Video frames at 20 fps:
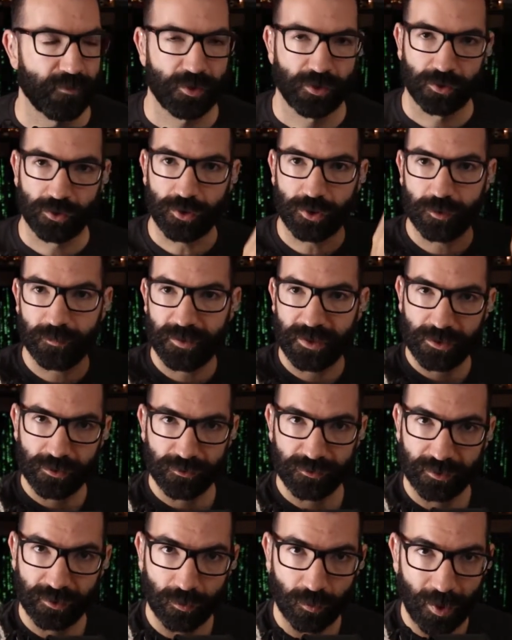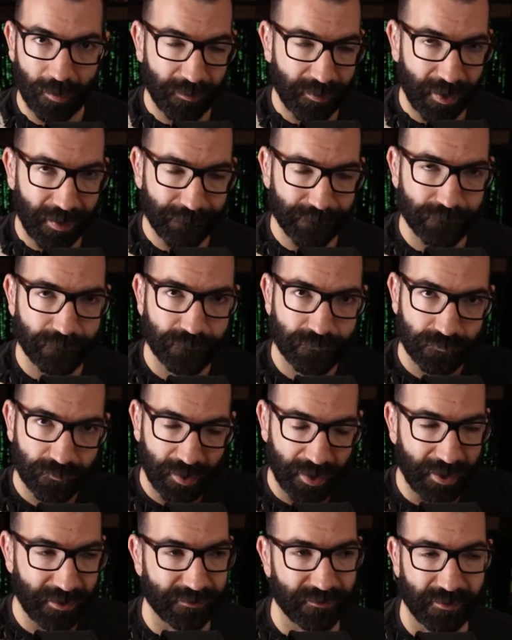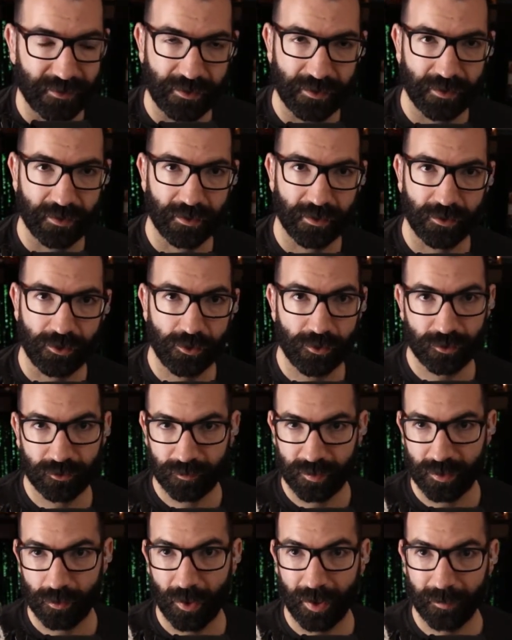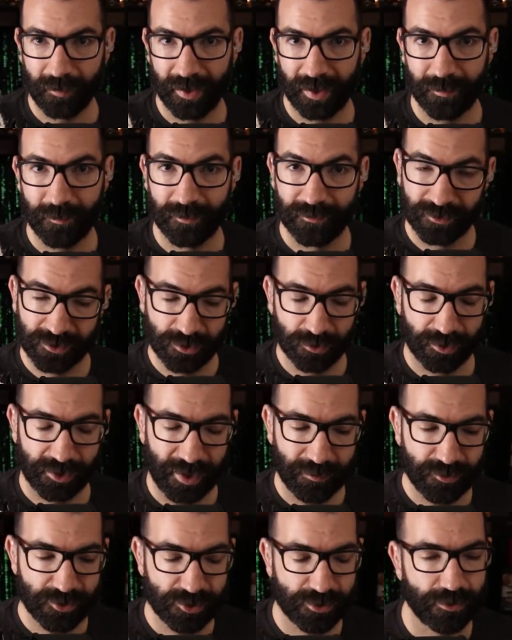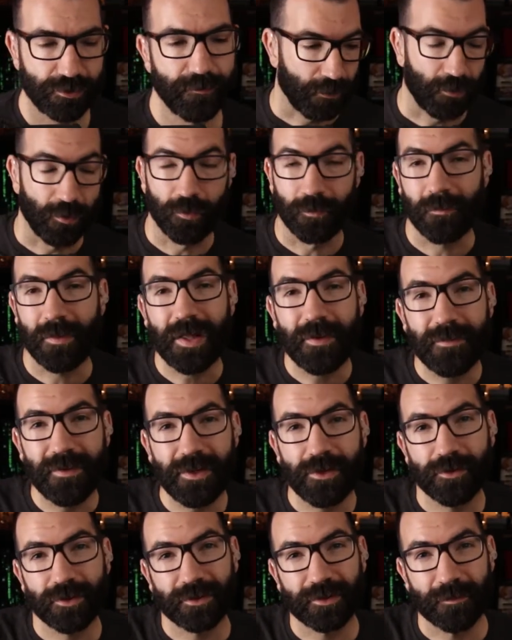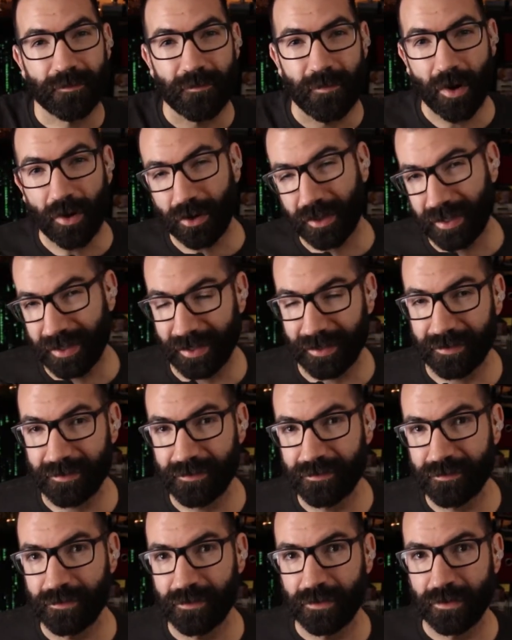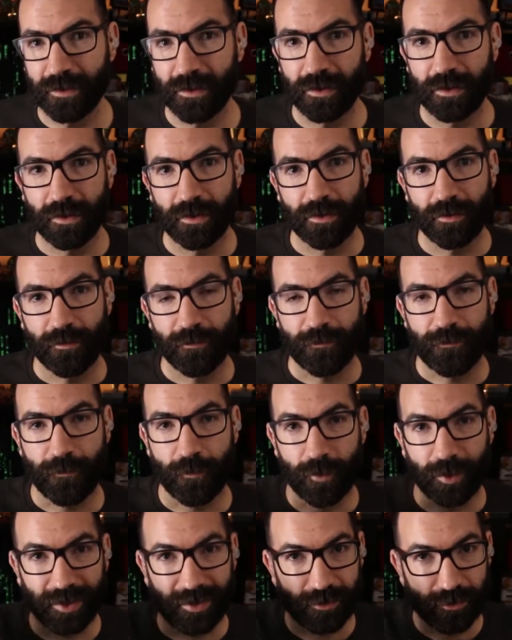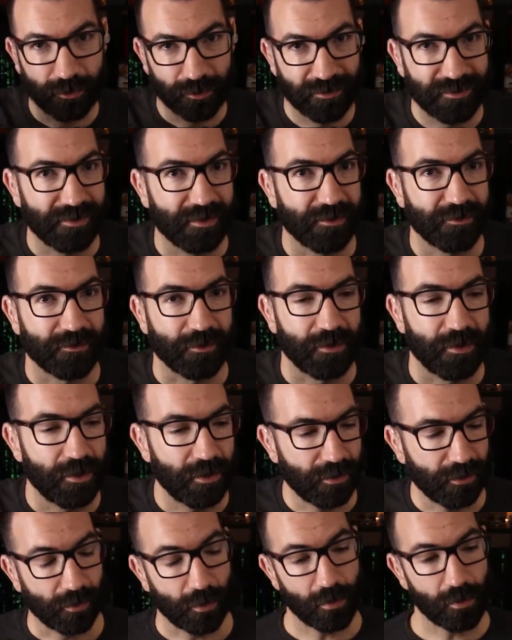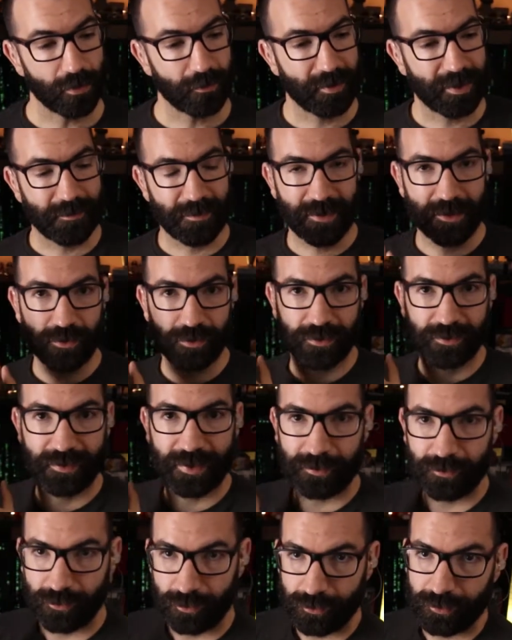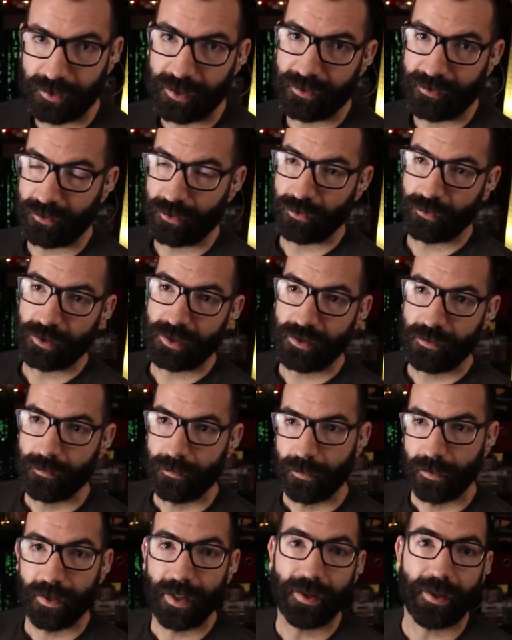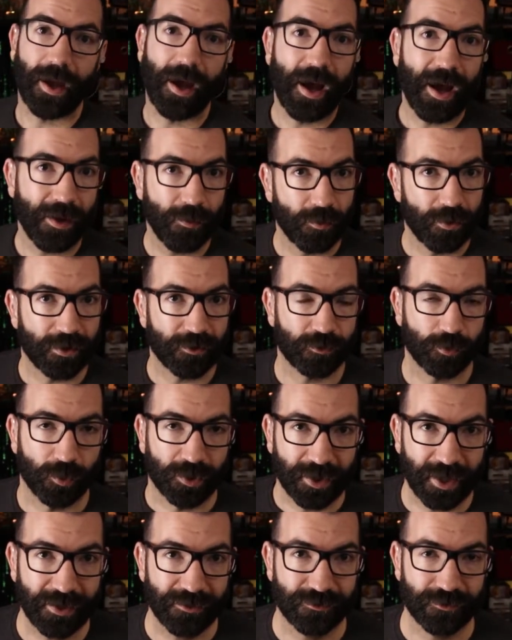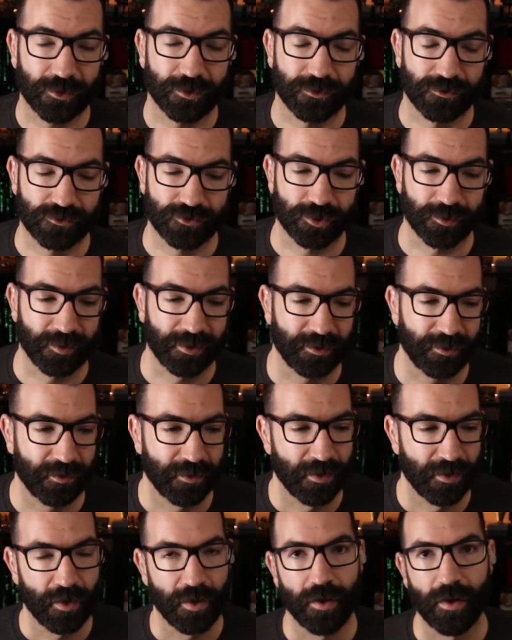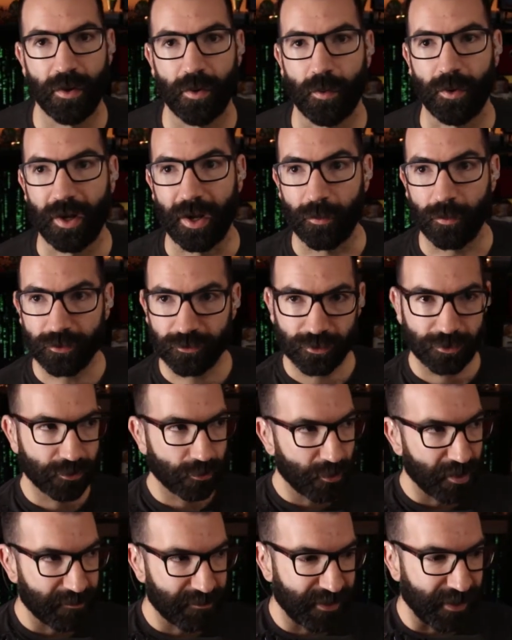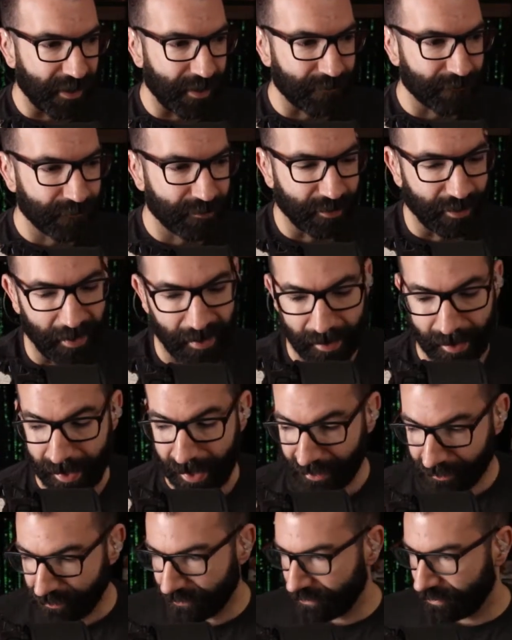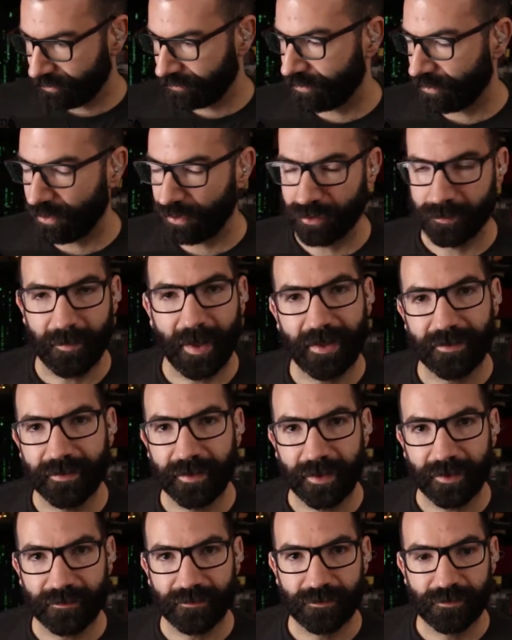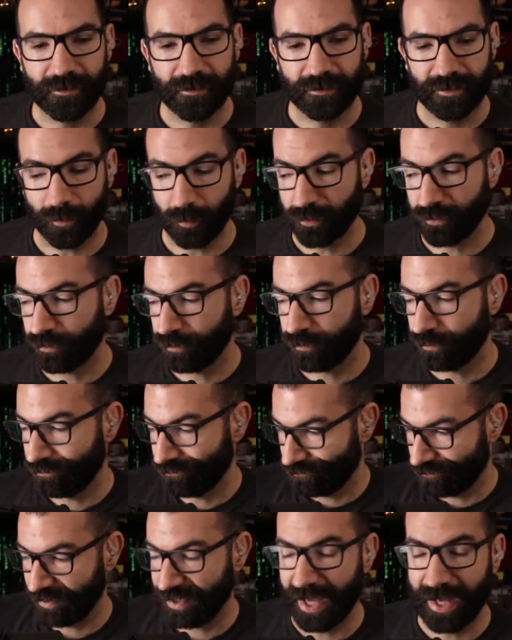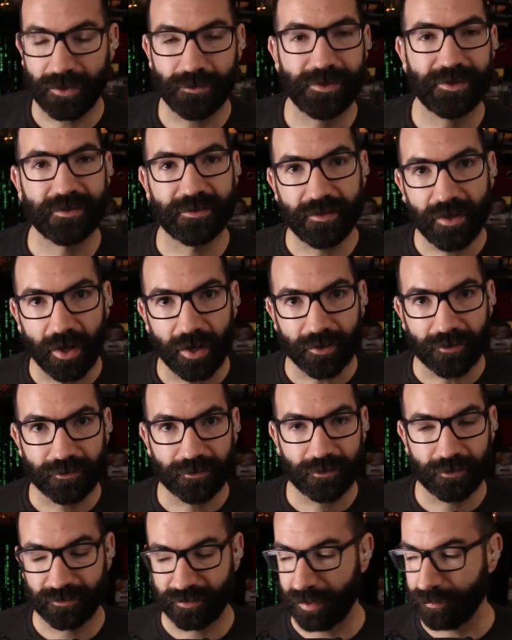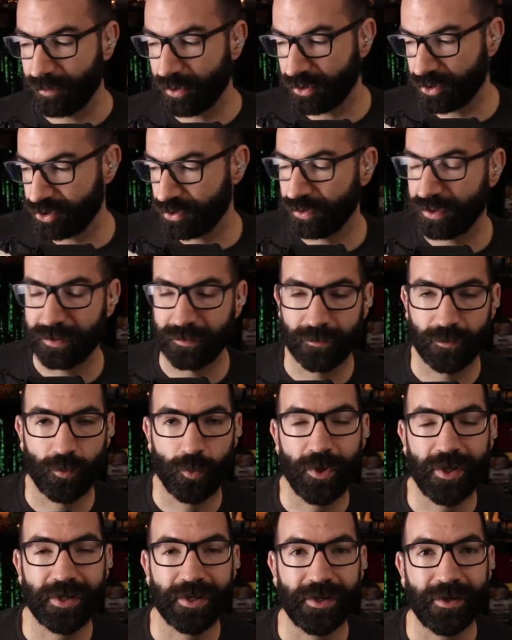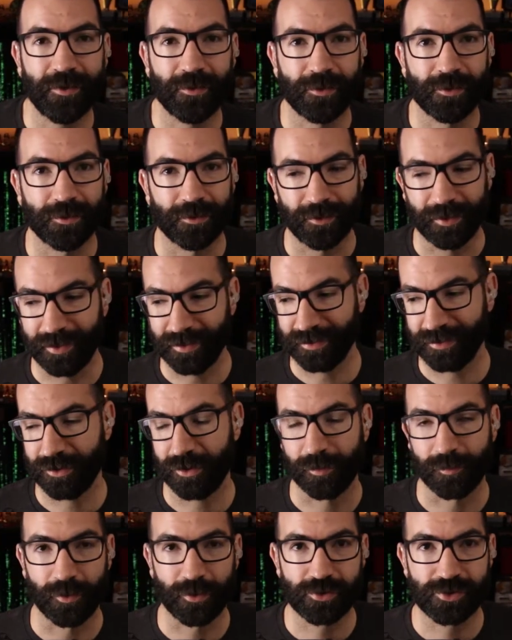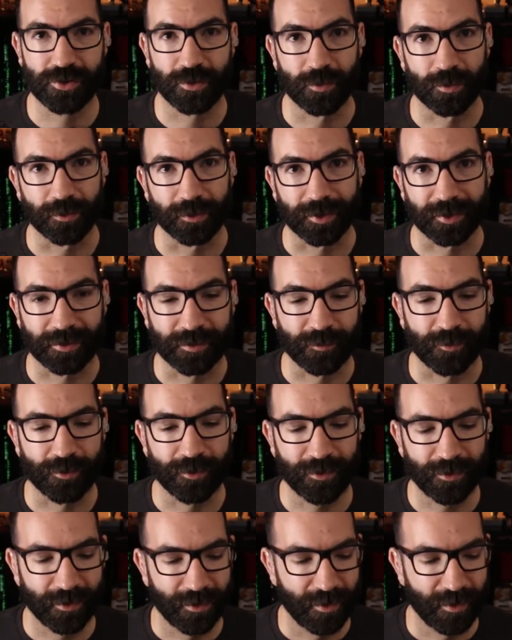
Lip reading: You could be using a webcam as a USB webcam, a video capture, or maybe you're in the market for a new DSLR, or maybe you're in that third category, like I was when I started streaming, where I was on the webcam, I had a DSLR on my desk that was gathering dust because I'm not shooting wedding or any commercial work anymore.